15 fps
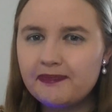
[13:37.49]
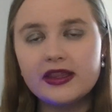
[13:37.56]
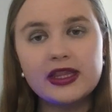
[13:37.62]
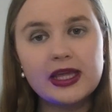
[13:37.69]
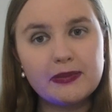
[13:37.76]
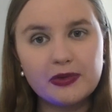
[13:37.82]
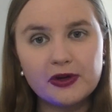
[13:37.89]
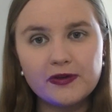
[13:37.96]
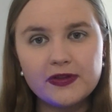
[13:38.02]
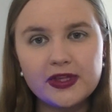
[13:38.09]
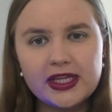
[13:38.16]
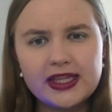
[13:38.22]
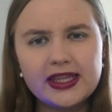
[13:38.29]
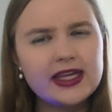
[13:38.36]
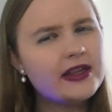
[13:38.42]
They both
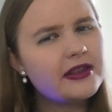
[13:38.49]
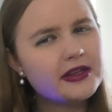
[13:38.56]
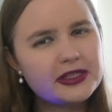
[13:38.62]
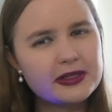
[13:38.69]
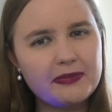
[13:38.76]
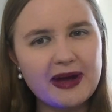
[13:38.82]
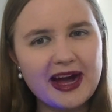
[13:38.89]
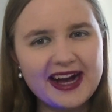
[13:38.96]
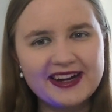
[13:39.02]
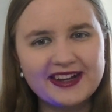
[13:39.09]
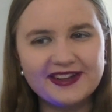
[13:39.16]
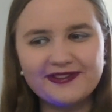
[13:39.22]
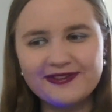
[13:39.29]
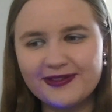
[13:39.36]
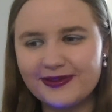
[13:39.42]
think the other's a bad
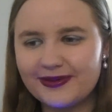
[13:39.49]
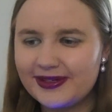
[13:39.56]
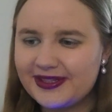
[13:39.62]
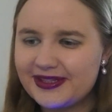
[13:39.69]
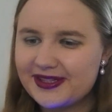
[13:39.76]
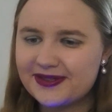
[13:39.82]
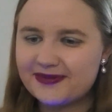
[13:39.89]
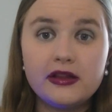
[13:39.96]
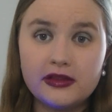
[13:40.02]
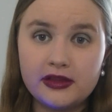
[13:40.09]
influence.